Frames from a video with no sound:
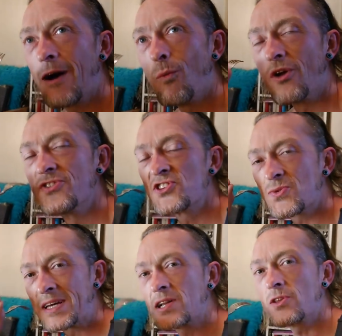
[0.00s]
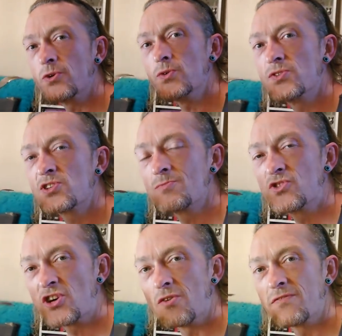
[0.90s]
I want to include some
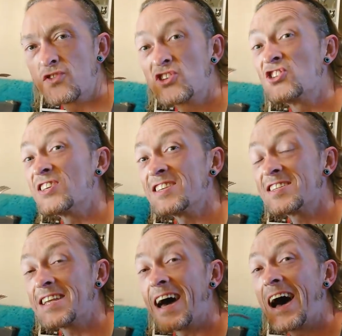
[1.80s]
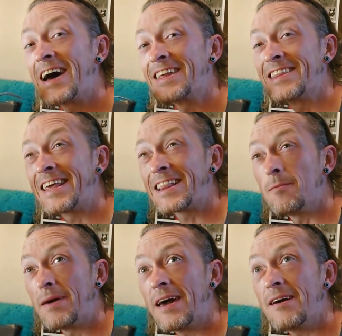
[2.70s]
drone footage at the start and a
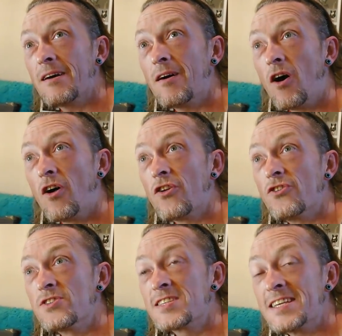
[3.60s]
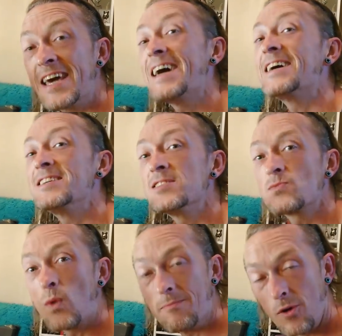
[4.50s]
little bit on
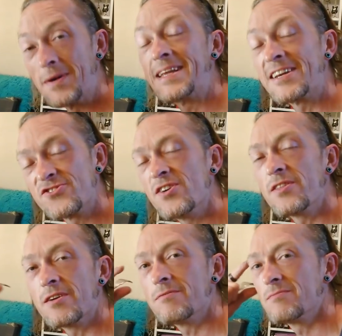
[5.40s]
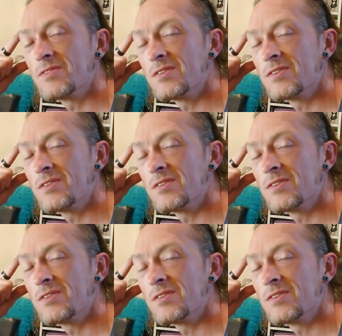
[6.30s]
today's when Mum and Dad were at the.